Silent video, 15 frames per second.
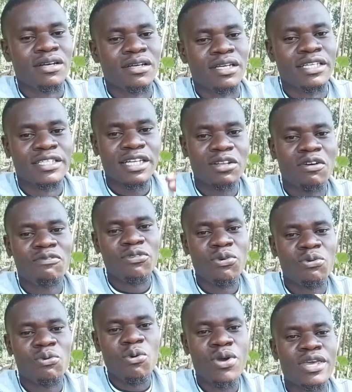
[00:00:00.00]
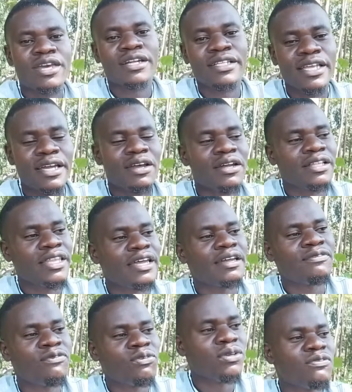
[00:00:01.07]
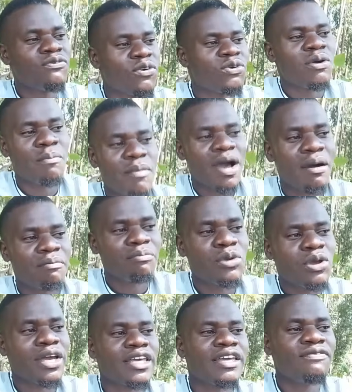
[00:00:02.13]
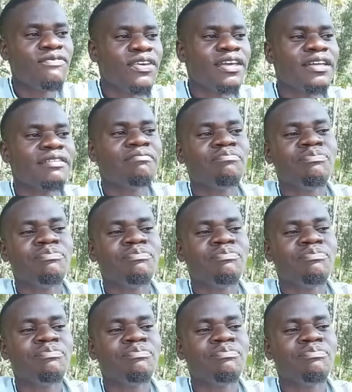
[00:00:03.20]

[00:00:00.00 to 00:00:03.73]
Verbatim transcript: Instead of you cooking the, the food for your mom, you are giving